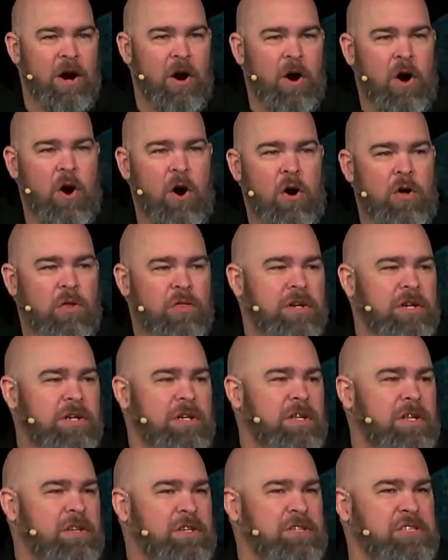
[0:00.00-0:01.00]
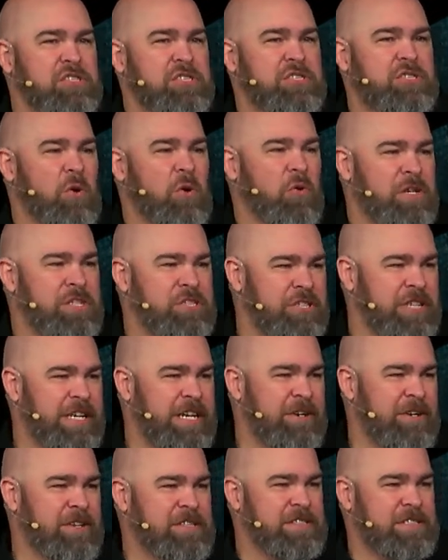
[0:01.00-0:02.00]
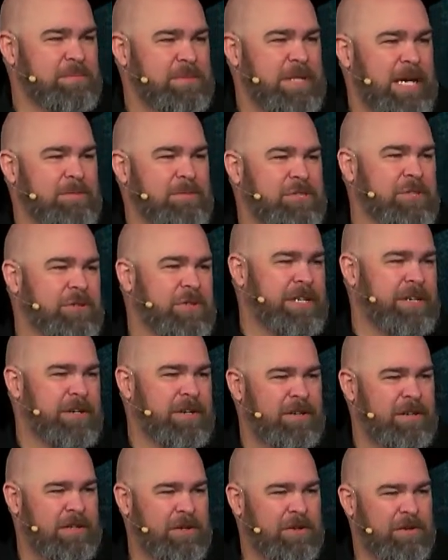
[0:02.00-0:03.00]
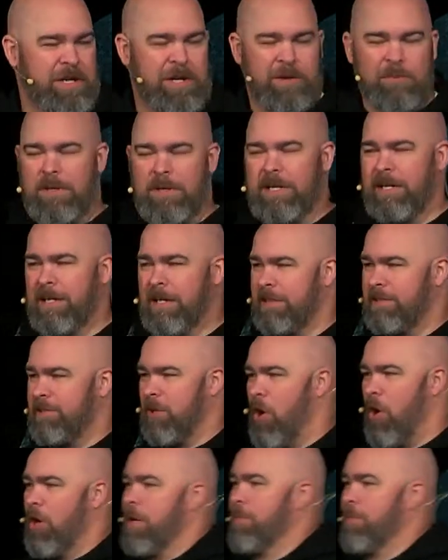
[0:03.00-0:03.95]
all the stories you hear, and sometimes you'll hear me talk